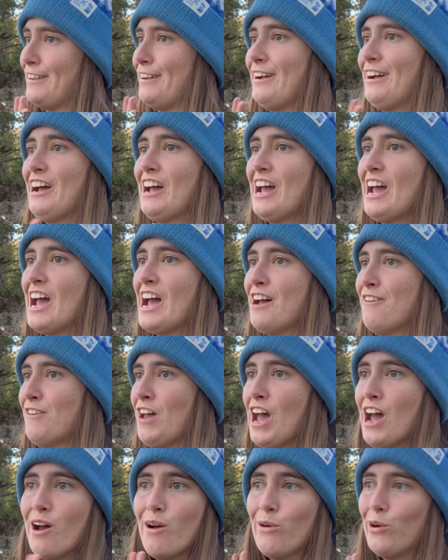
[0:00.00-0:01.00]
a half
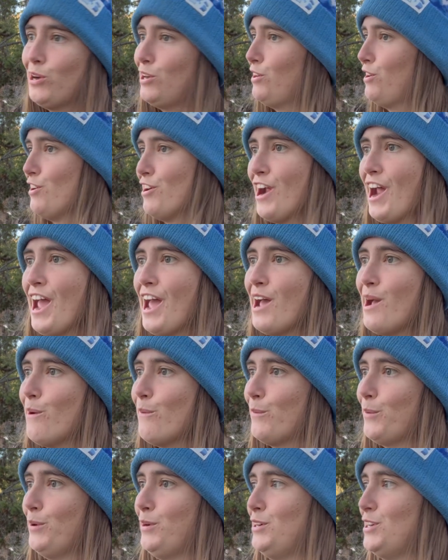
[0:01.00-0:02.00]
hour or
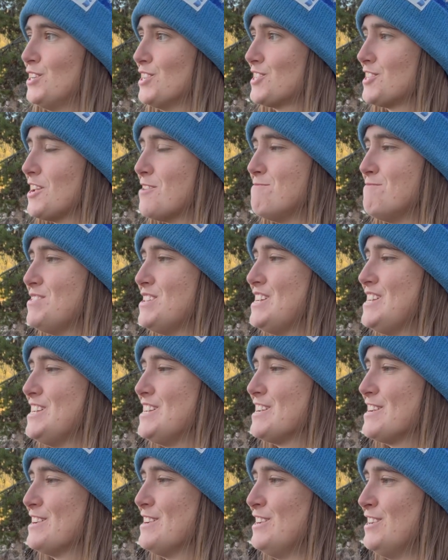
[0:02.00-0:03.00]
hour or
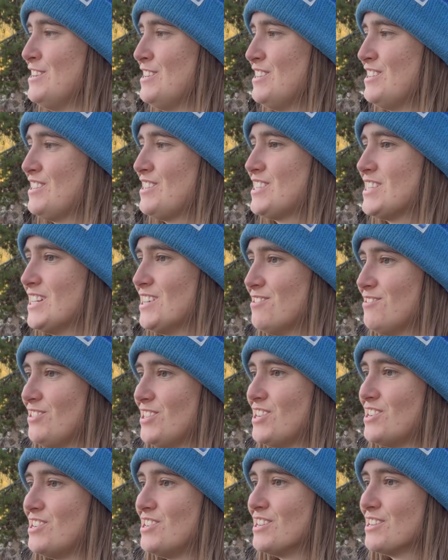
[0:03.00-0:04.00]
something, so
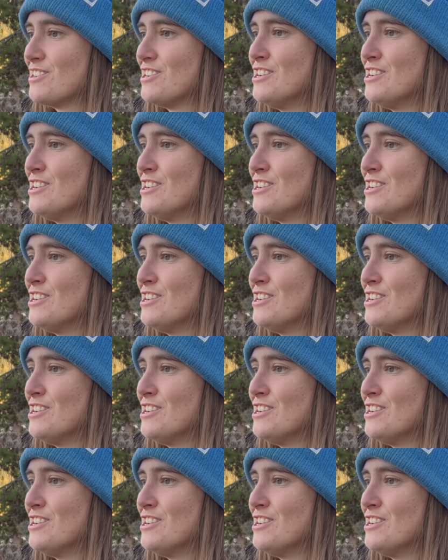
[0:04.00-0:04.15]
long.